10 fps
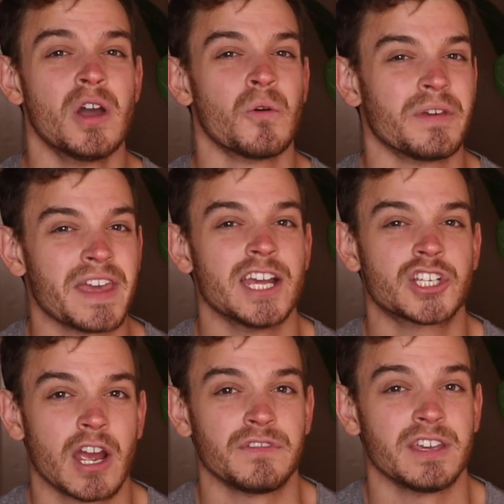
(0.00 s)
with
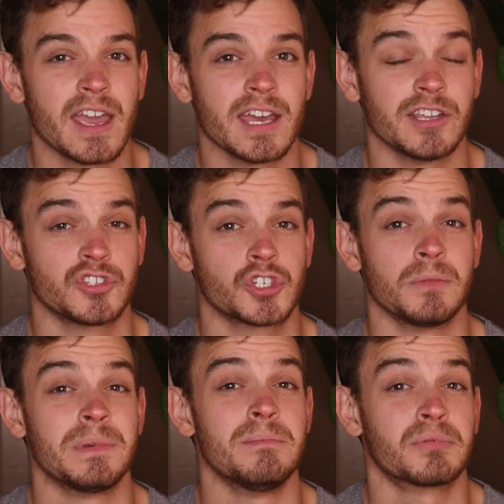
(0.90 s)
HIV/AIDS
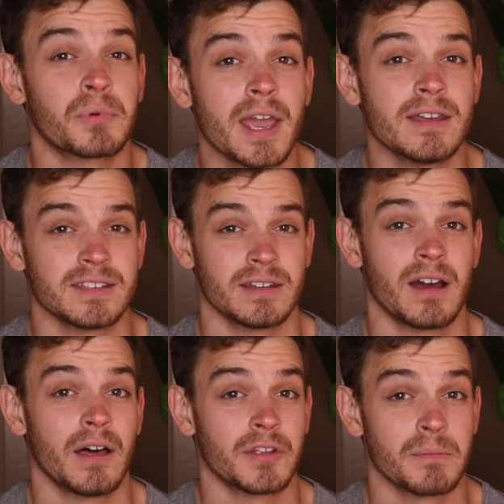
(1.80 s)
should be branded
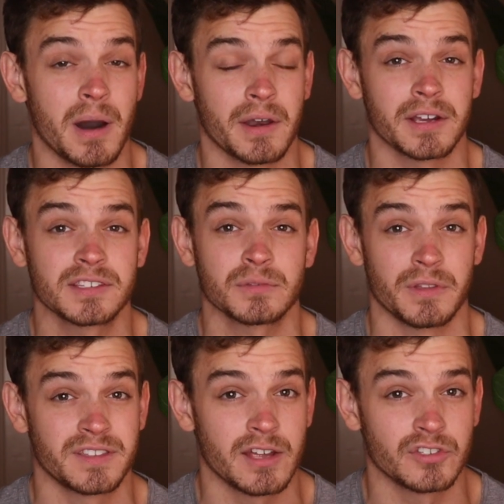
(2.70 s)
on their buttocks
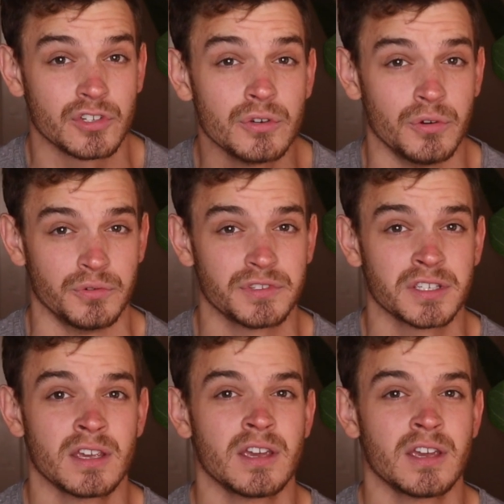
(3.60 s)
with tattoos,